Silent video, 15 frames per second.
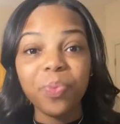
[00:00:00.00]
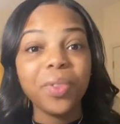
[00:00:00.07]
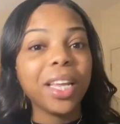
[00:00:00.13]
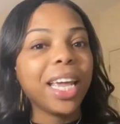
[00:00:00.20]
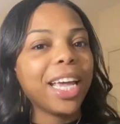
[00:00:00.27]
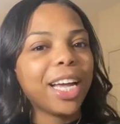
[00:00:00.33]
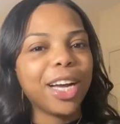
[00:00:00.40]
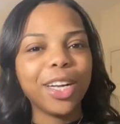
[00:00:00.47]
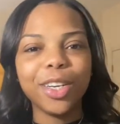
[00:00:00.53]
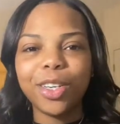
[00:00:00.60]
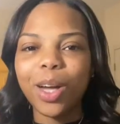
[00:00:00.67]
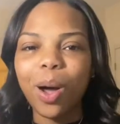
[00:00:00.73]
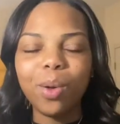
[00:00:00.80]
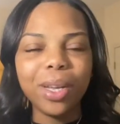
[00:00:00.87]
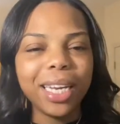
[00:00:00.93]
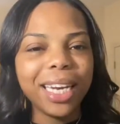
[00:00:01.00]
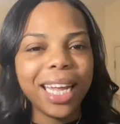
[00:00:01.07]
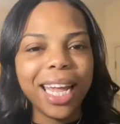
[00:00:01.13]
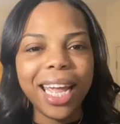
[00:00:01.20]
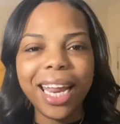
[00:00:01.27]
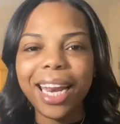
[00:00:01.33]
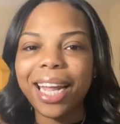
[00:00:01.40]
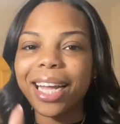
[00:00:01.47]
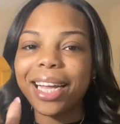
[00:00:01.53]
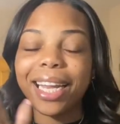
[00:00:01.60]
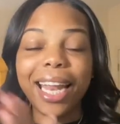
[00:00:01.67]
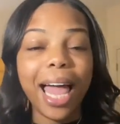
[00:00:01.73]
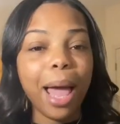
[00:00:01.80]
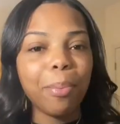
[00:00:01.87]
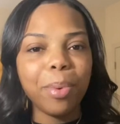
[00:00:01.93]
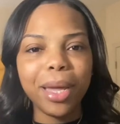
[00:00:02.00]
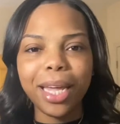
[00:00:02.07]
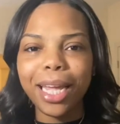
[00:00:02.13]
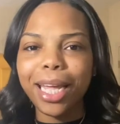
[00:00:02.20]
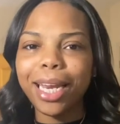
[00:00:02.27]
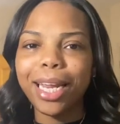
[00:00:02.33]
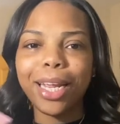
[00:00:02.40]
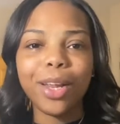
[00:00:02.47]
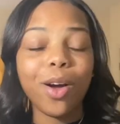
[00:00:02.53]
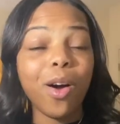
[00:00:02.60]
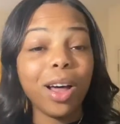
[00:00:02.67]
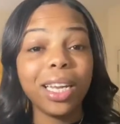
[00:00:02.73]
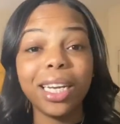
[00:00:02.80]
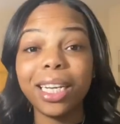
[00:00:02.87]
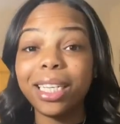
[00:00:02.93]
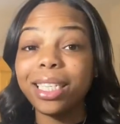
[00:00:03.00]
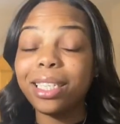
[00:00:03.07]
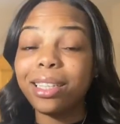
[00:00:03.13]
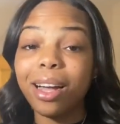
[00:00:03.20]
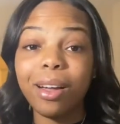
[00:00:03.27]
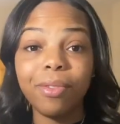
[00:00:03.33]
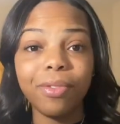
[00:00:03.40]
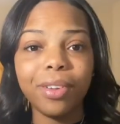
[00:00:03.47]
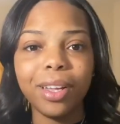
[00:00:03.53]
and condoling it and clapping and all of this stuff,